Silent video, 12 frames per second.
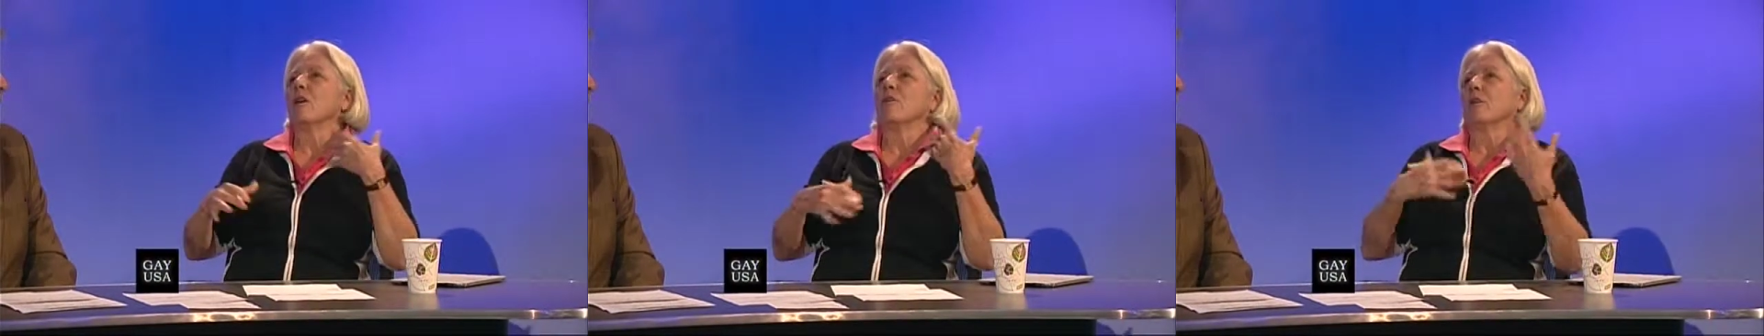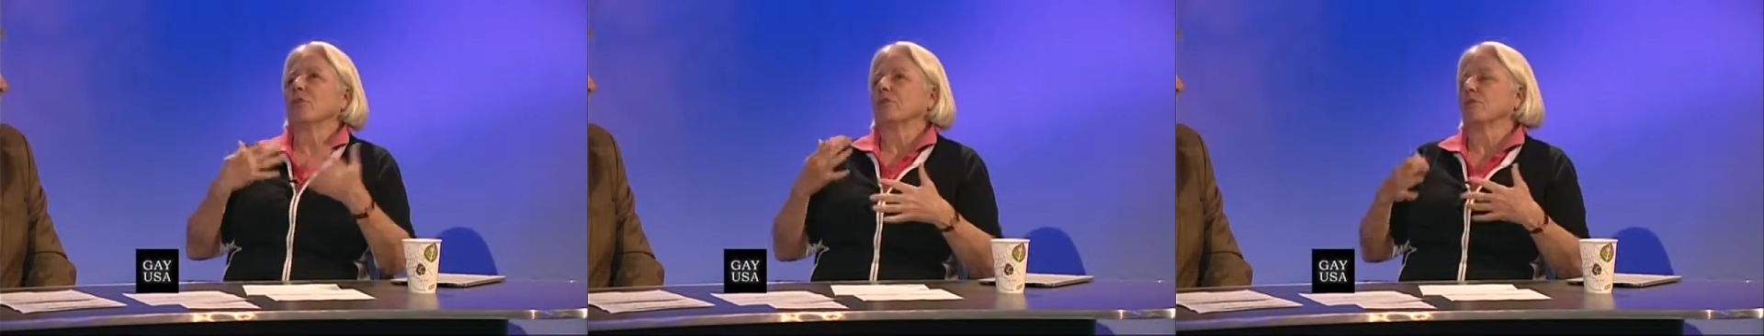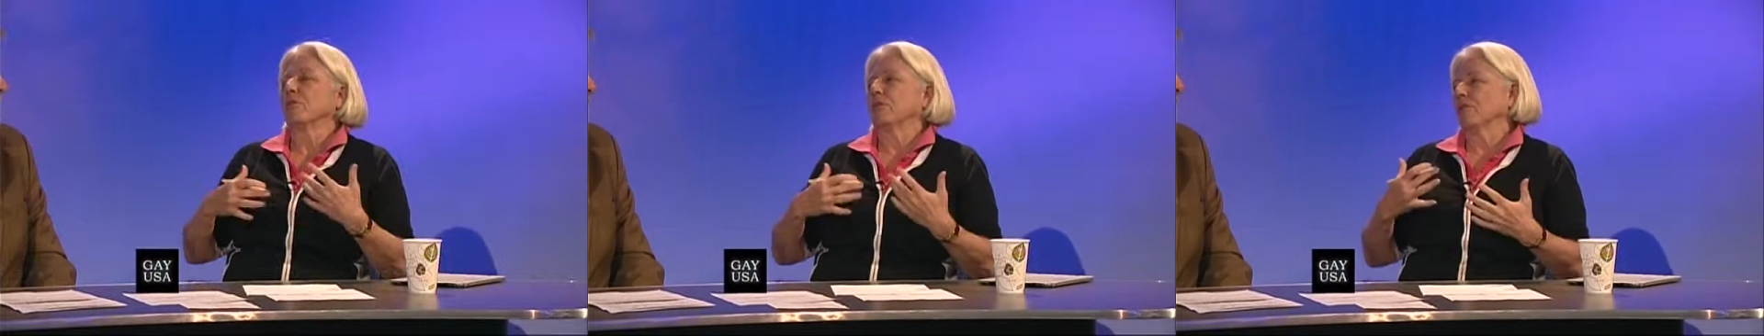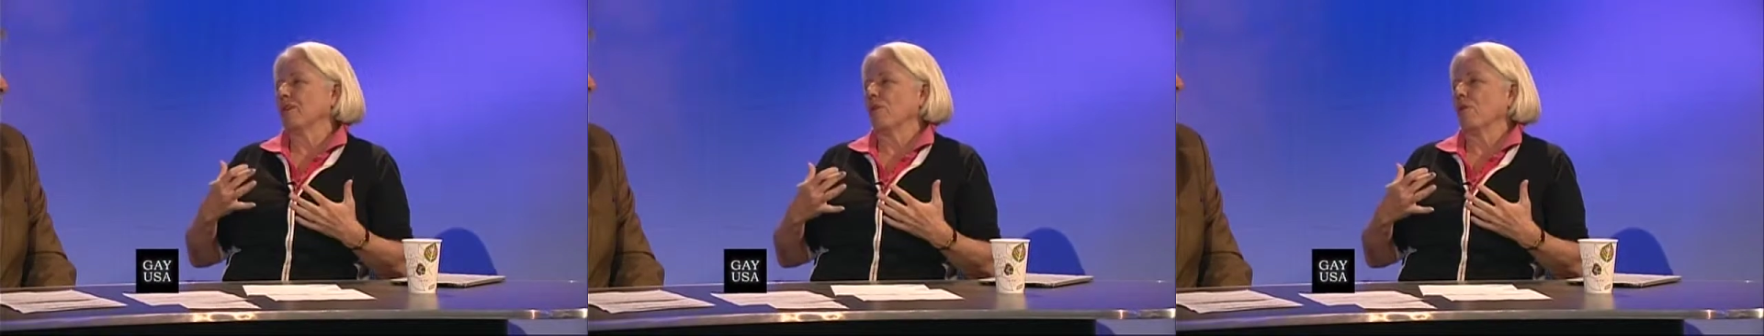went through
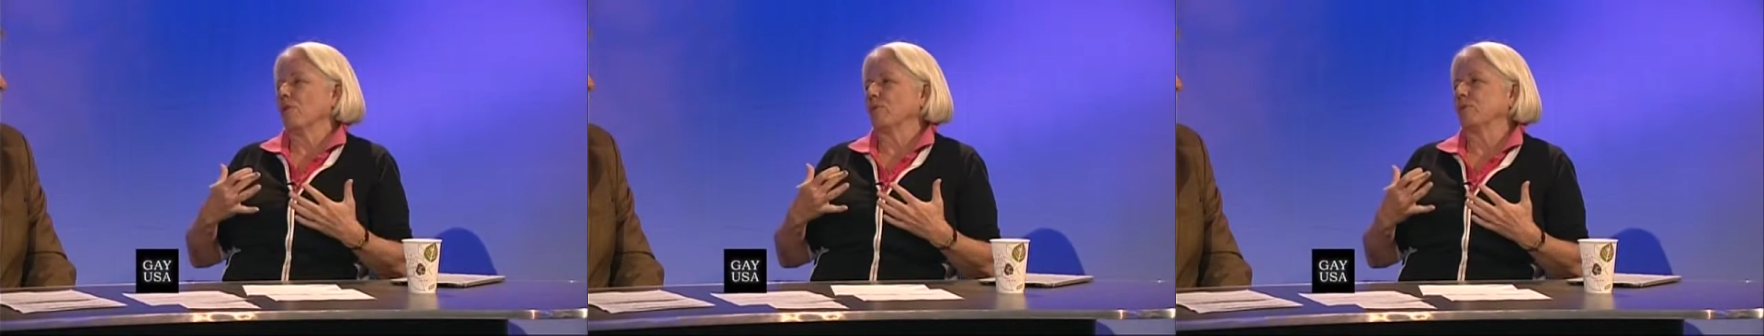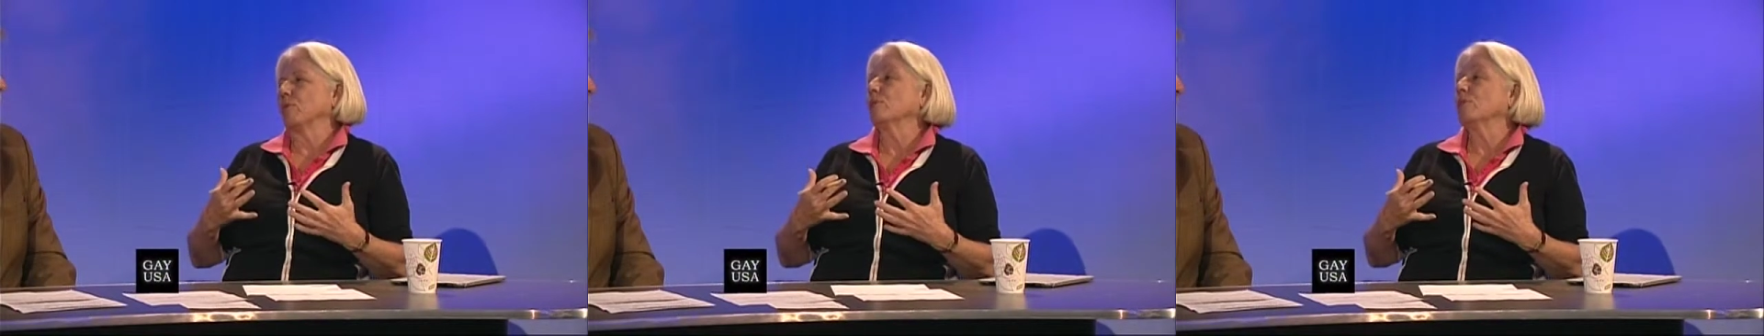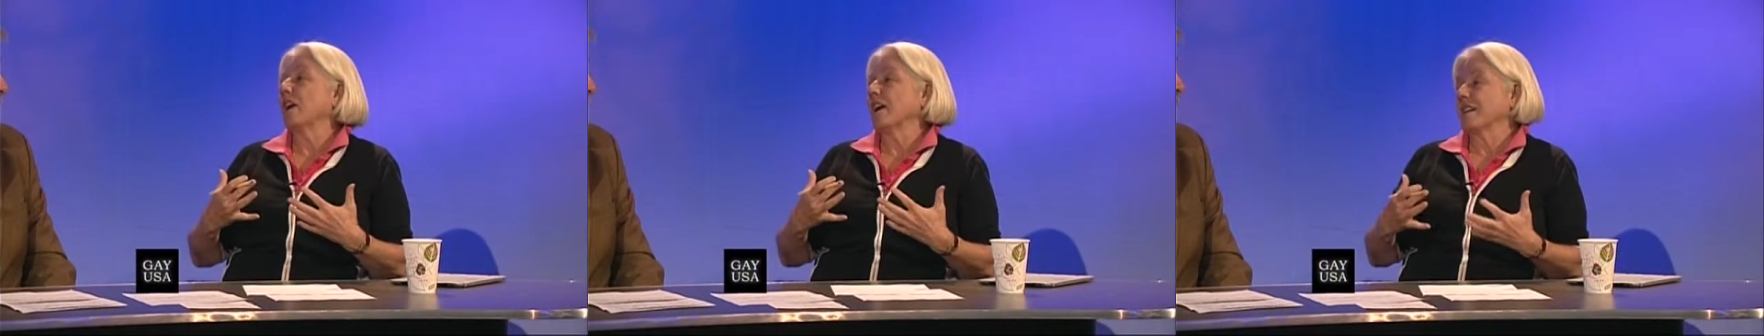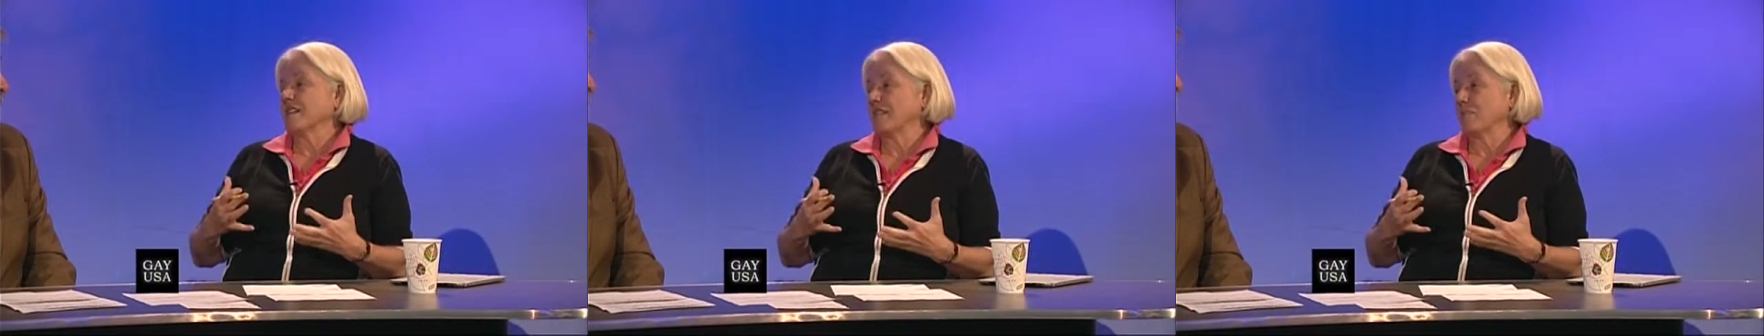the whole flu
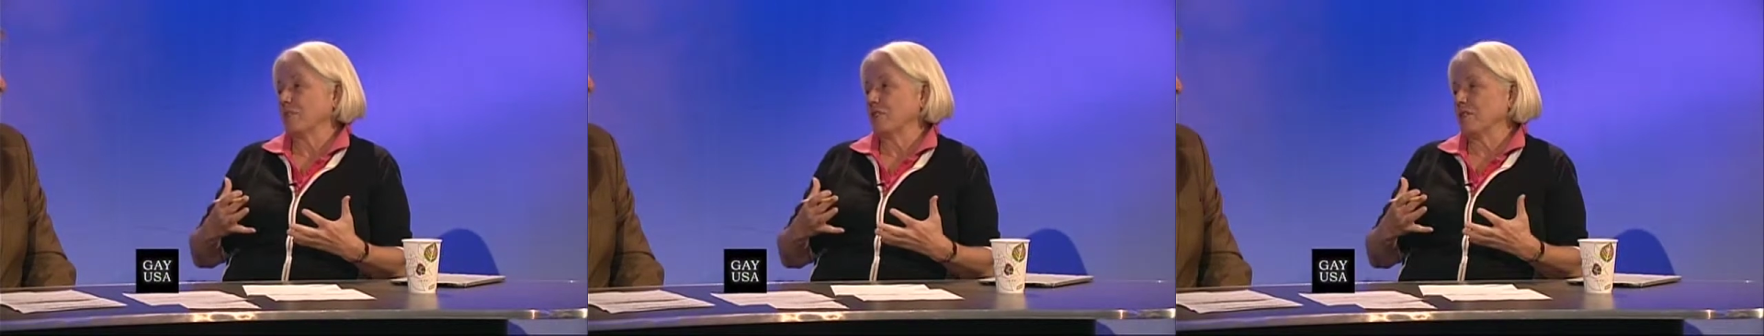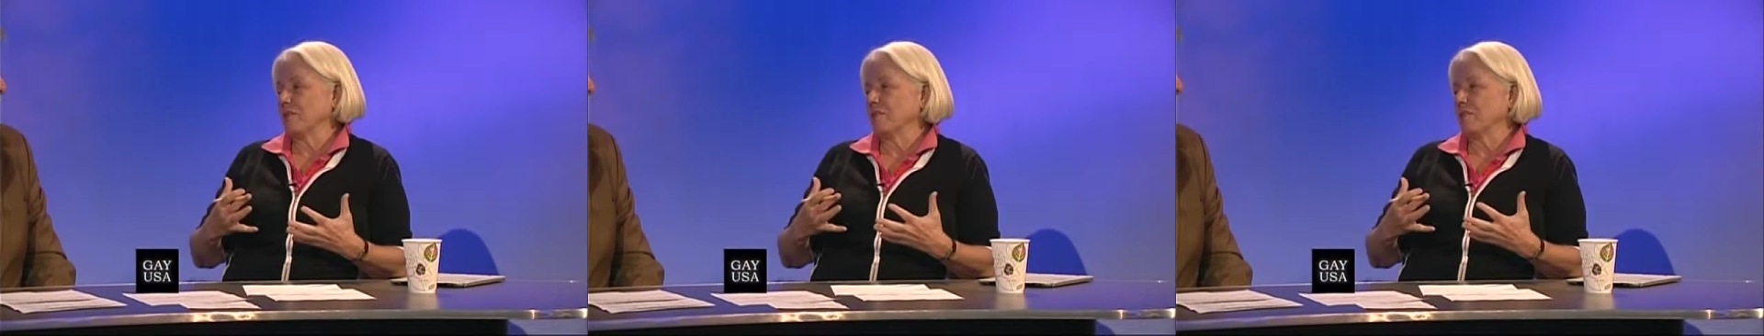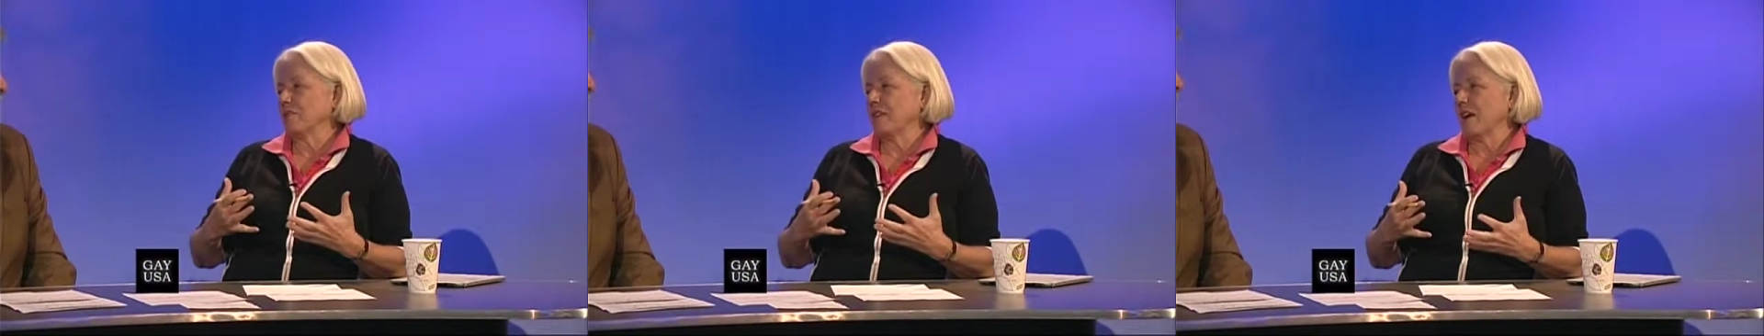like symptoms yep.